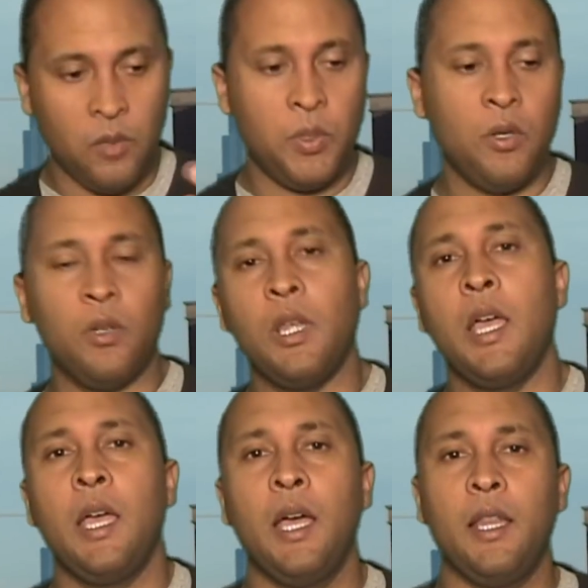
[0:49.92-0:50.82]
computer
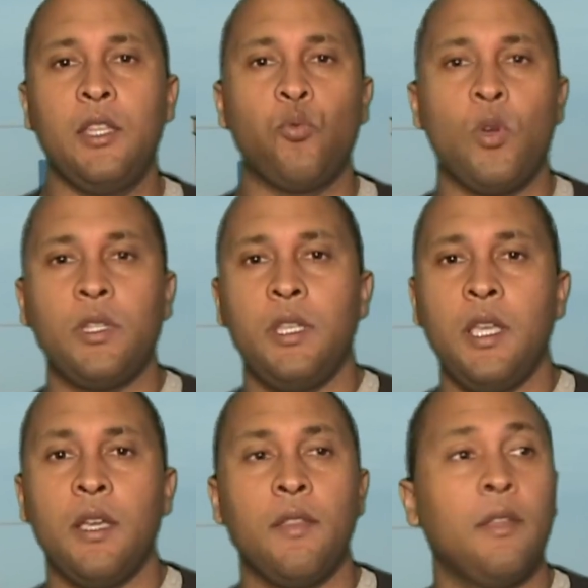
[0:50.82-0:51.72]
at least once a
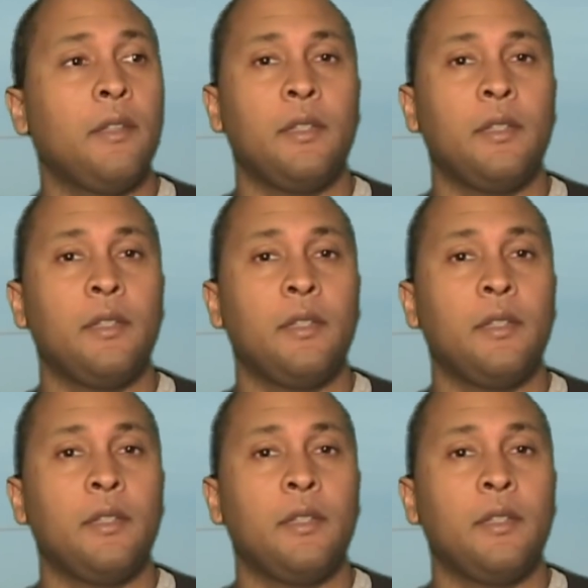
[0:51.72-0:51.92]
year.